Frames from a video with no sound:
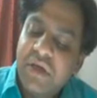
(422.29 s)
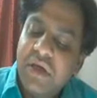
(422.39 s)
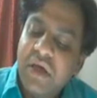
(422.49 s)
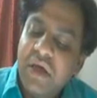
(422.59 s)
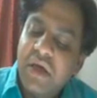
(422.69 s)

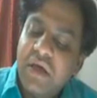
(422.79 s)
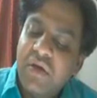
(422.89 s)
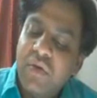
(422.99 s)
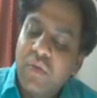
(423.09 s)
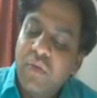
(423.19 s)

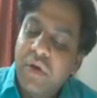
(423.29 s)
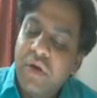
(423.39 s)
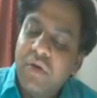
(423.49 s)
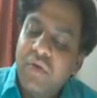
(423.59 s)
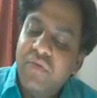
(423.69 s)
kq
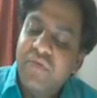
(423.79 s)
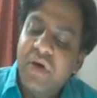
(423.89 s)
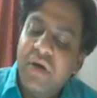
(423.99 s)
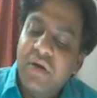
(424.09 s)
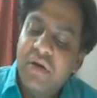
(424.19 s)
into
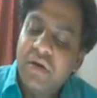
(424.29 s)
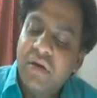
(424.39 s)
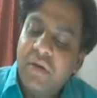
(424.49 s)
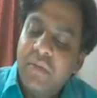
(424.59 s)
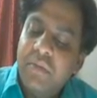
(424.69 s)
1
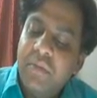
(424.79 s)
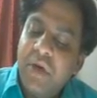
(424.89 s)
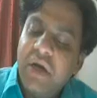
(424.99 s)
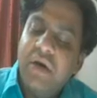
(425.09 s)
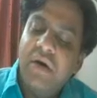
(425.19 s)

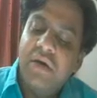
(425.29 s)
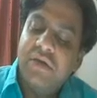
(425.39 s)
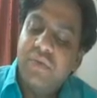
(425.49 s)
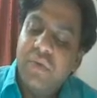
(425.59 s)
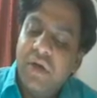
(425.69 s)
by r
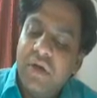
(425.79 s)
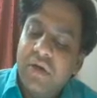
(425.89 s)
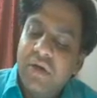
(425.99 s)
square.